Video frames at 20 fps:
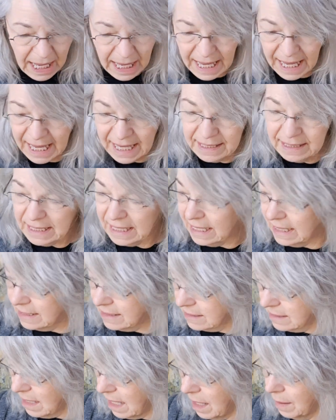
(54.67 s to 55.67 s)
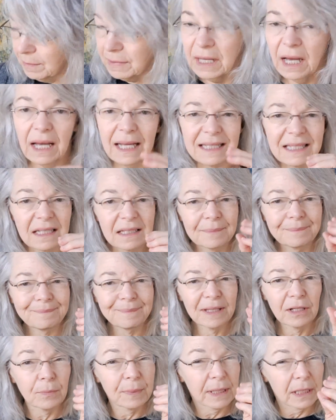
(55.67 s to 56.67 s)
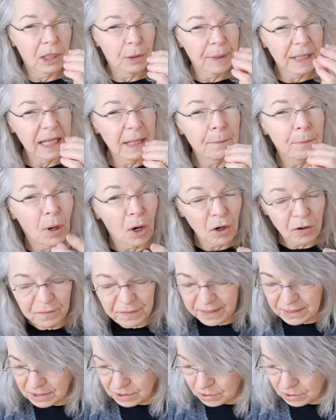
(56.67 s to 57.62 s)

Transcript: and it'll be a little bit impervious